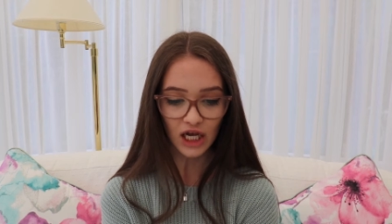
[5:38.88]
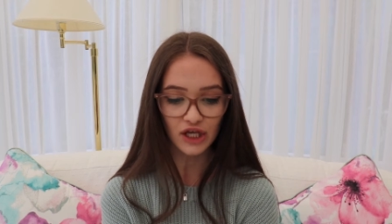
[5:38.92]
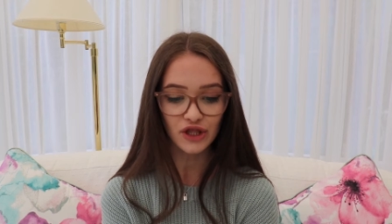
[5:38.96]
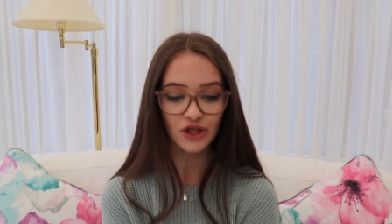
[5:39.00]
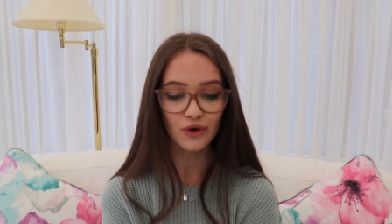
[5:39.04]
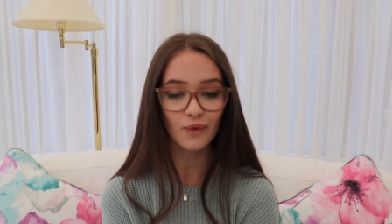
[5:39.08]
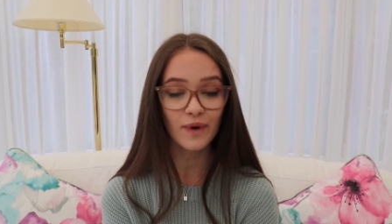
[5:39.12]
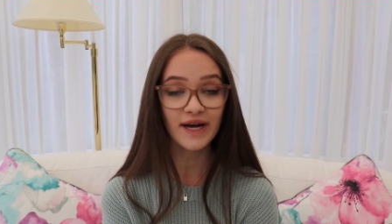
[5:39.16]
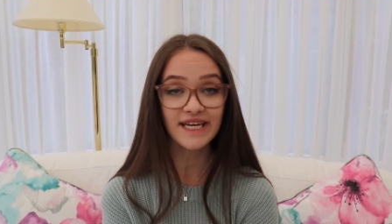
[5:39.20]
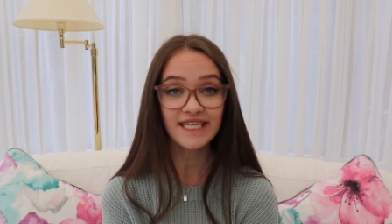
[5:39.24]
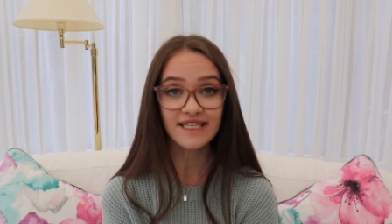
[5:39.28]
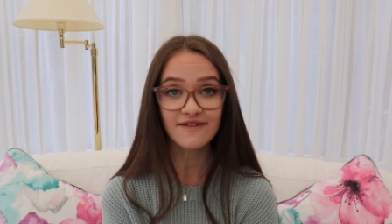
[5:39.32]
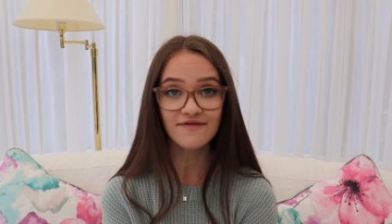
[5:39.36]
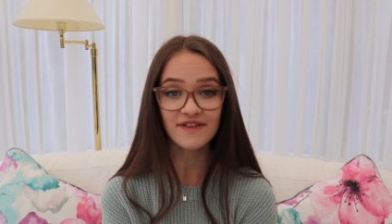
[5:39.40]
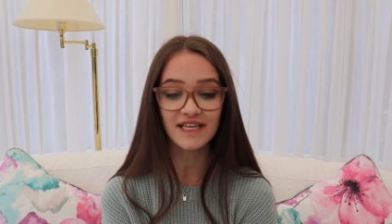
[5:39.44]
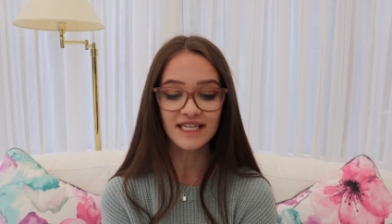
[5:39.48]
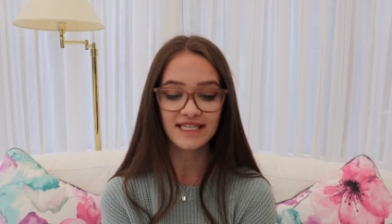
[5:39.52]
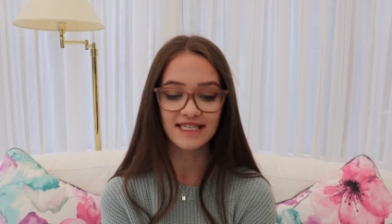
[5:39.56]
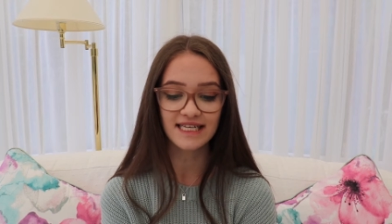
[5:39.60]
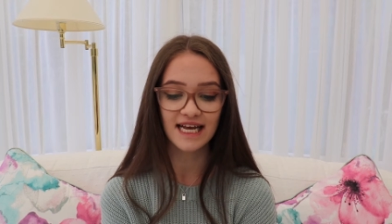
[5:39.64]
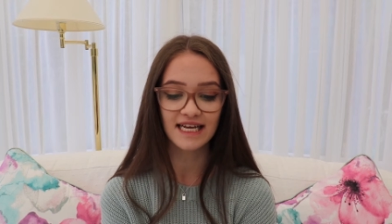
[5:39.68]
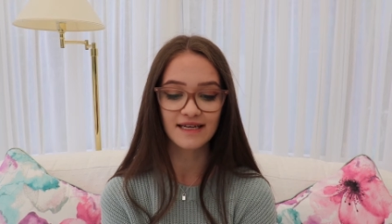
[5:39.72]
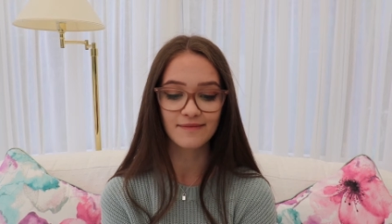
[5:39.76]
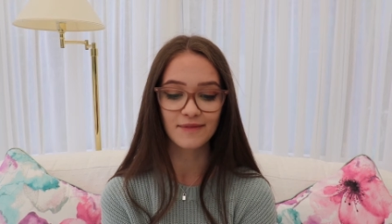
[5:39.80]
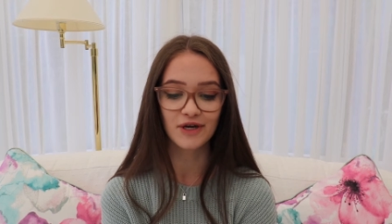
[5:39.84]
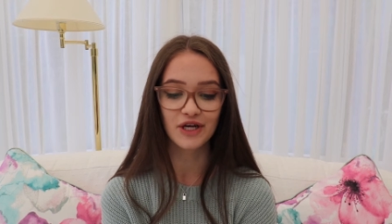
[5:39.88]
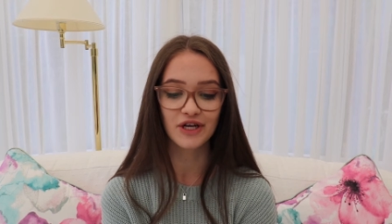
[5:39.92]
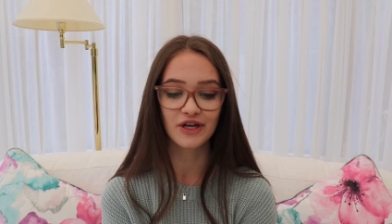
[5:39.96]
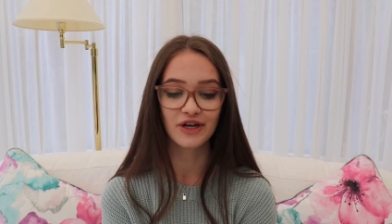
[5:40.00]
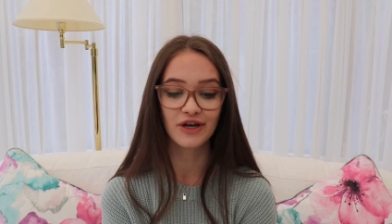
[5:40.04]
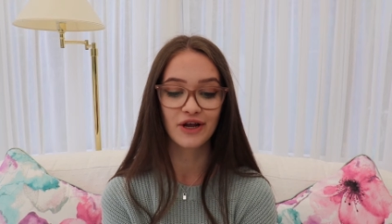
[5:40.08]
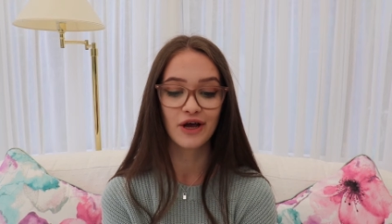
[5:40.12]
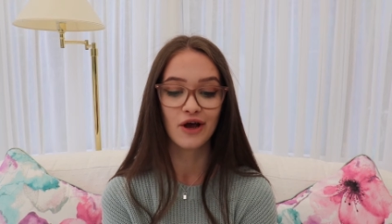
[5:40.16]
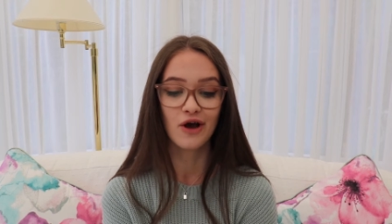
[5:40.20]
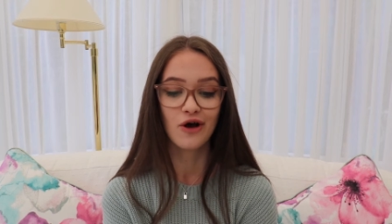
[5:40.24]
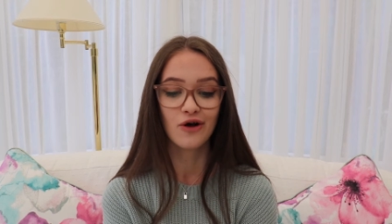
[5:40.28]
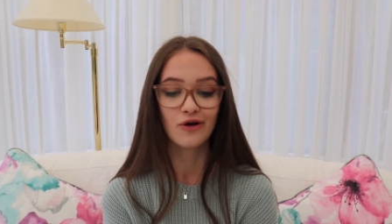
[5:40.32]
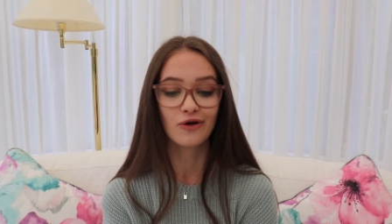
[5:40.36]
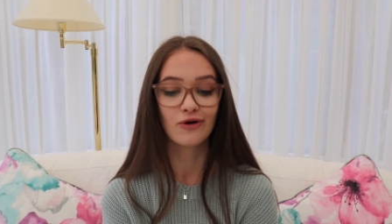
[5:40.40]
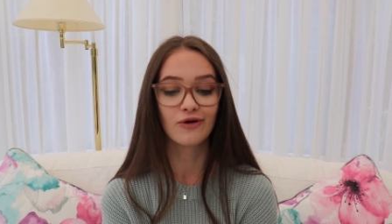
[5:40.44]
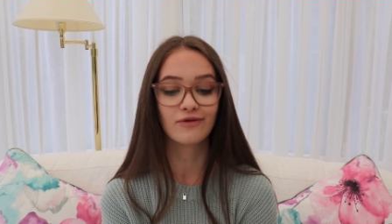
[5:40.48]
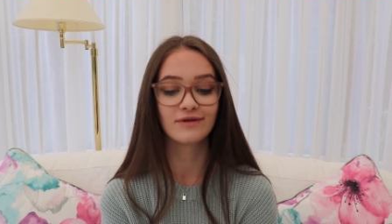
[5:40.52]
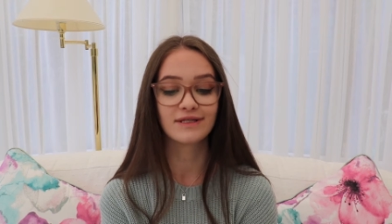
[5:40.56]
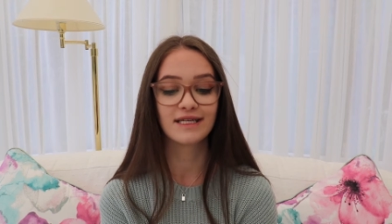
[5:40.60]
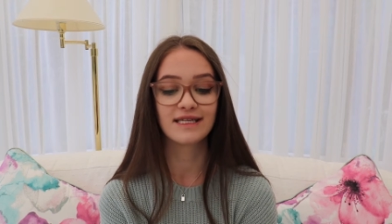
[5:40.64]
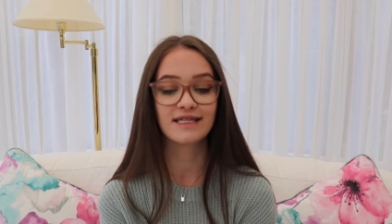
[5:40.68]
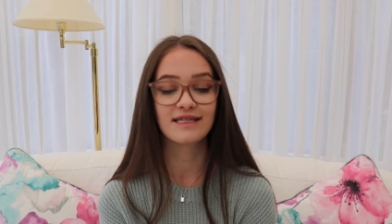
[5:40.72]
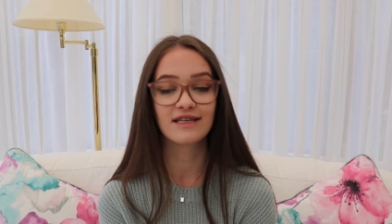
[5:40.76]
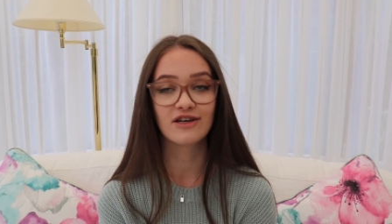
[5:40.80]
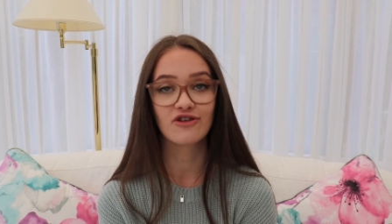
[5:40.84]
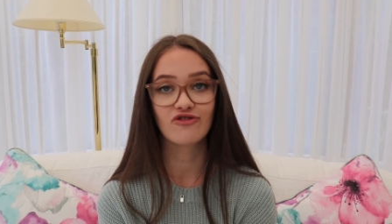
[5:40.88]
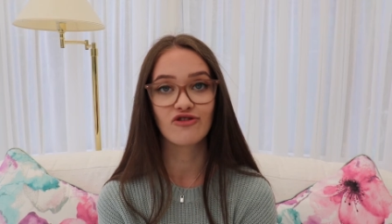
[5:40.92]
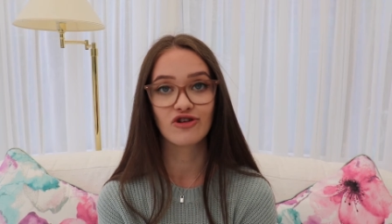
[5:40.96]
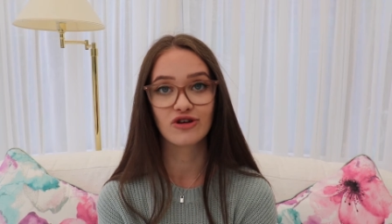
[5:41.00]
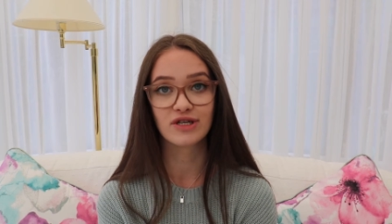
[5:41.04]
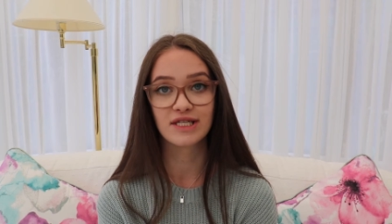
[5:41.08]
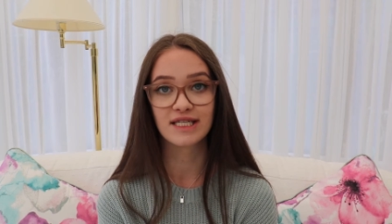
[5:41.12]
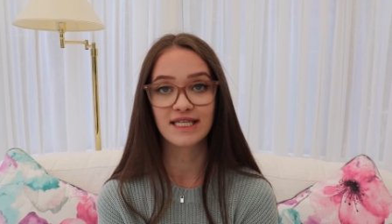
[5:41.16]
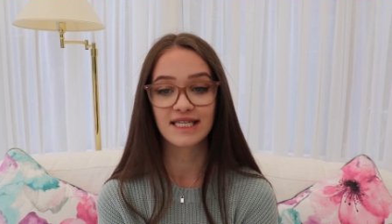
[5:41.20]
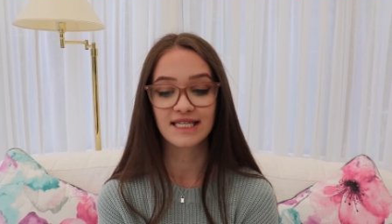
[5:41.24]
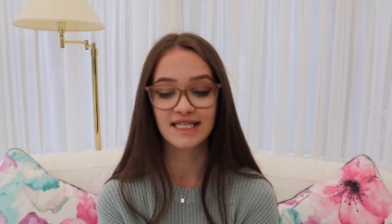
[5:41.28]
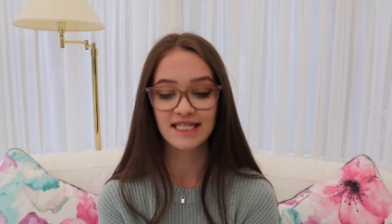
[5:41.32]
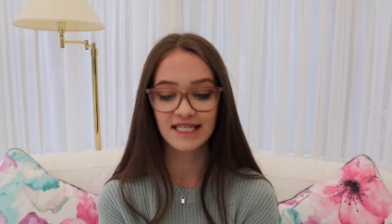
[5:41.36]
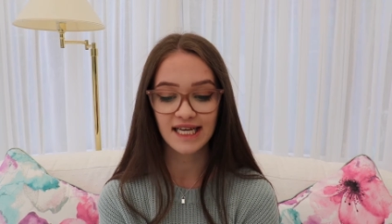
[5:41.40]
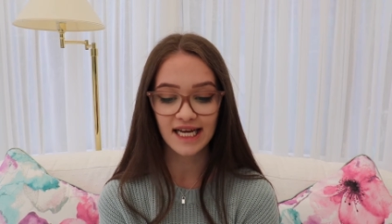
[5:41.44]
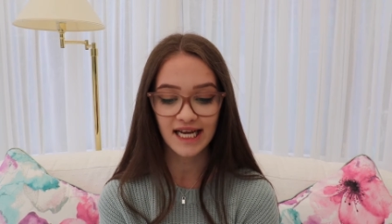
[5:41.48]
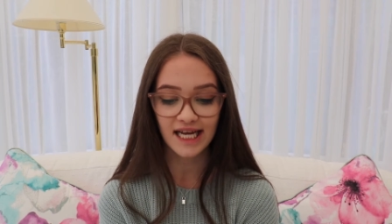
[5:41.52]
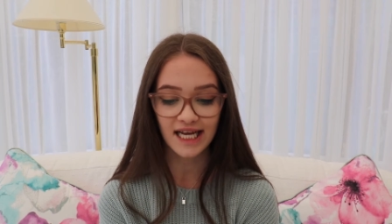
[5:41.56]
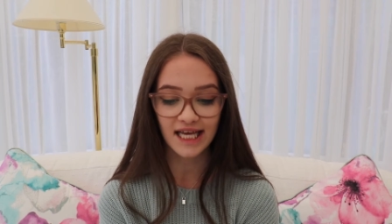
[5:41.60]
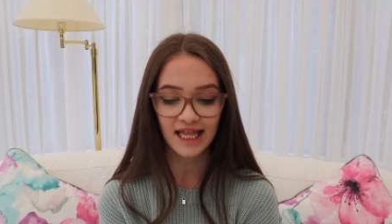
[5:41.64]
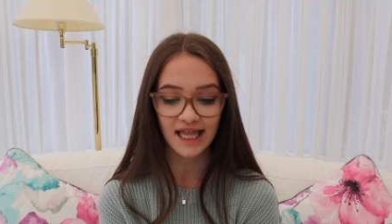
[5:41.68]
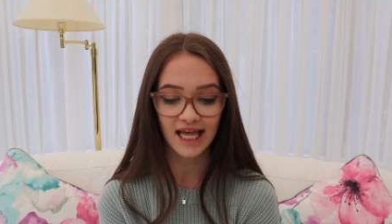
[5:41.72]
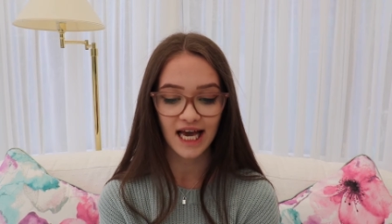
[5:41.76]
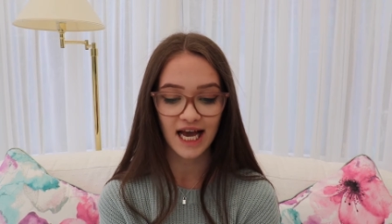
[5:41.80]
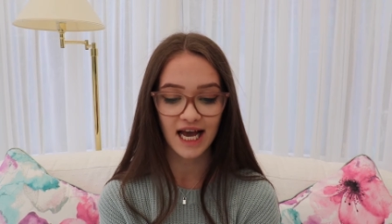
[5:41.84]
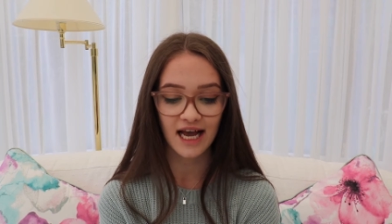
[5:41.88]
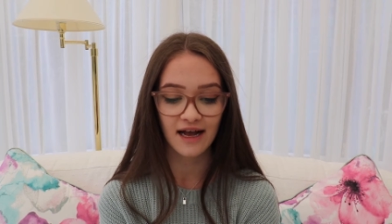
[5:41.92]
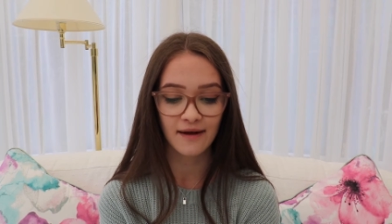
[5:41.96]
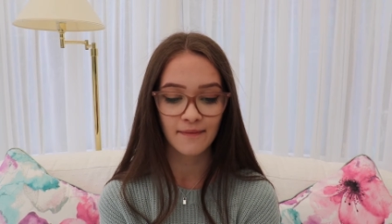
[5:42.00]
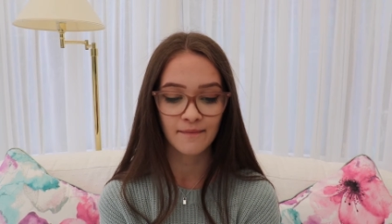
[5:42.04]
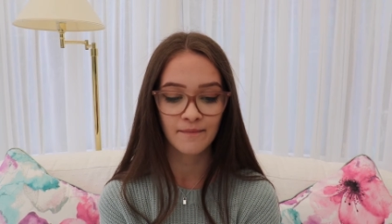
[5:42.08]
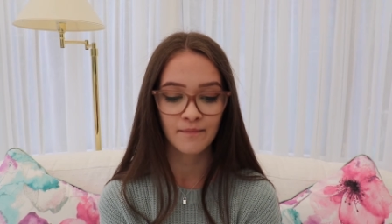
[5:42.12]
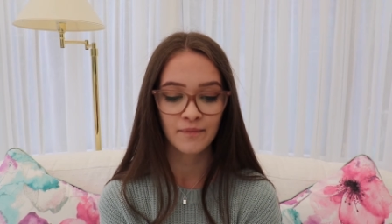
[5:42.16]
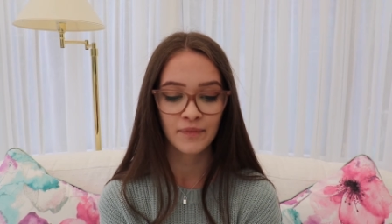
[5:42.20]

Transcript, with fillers: The weight of this sediment causes the crust to sink there,